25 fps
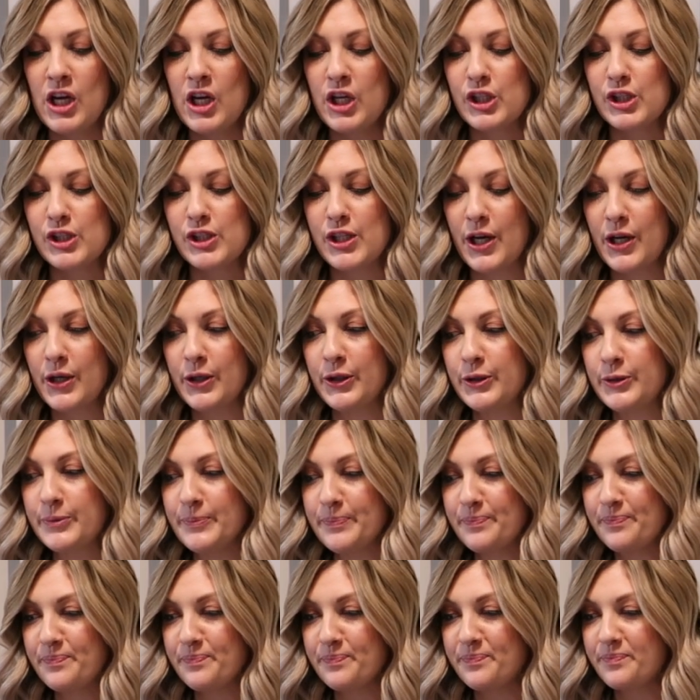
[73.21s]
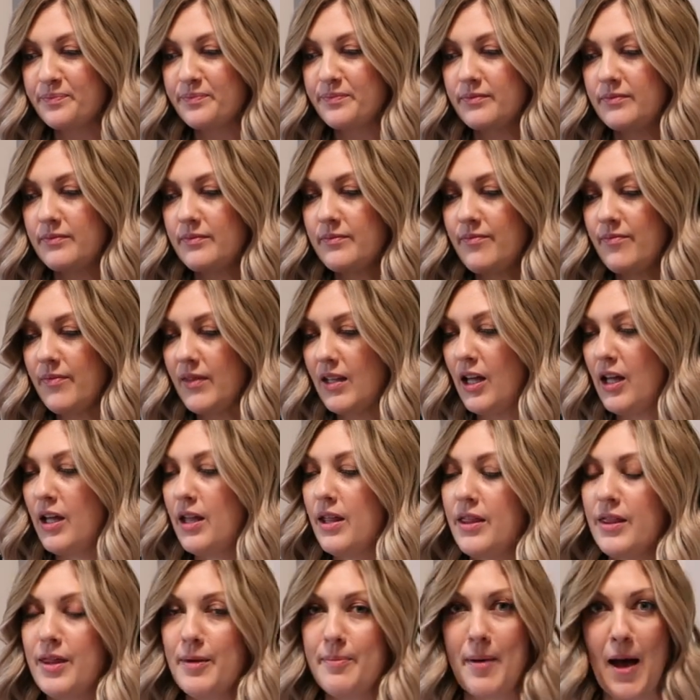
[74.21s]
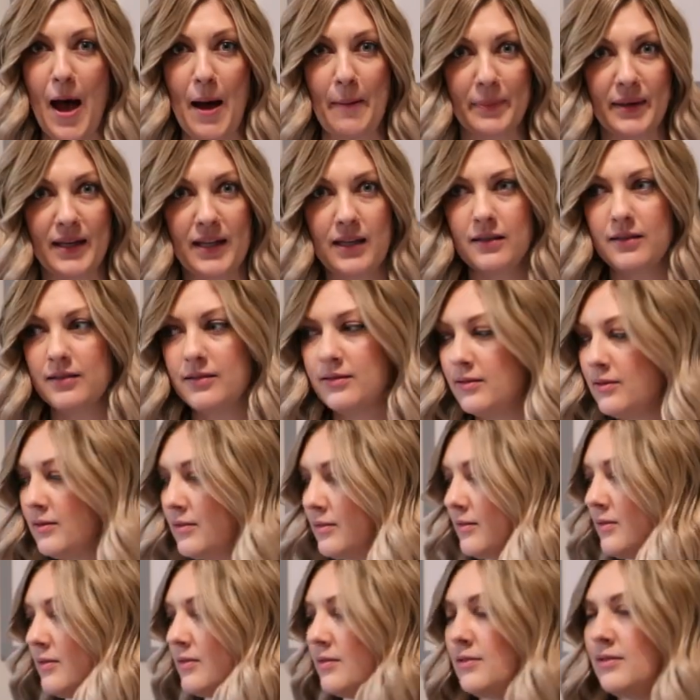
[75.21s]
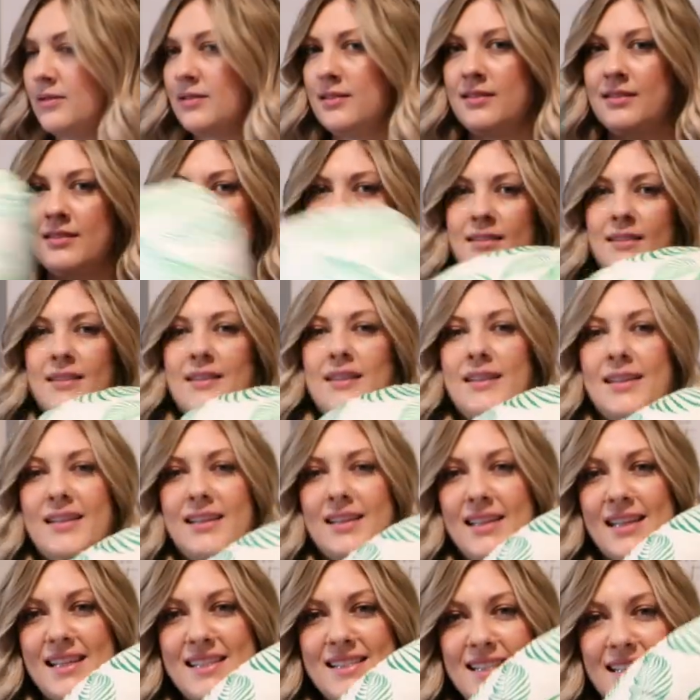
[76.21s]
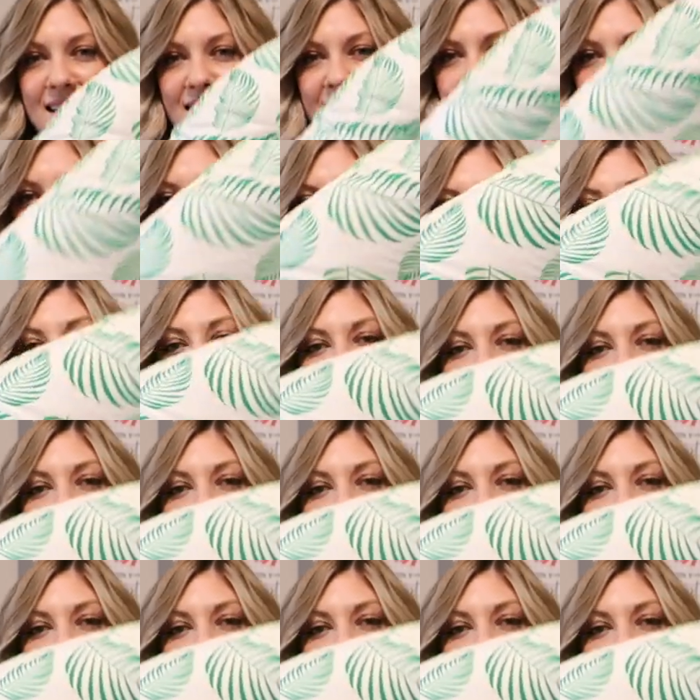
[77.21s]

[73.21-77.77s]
So the Boppy is this guy.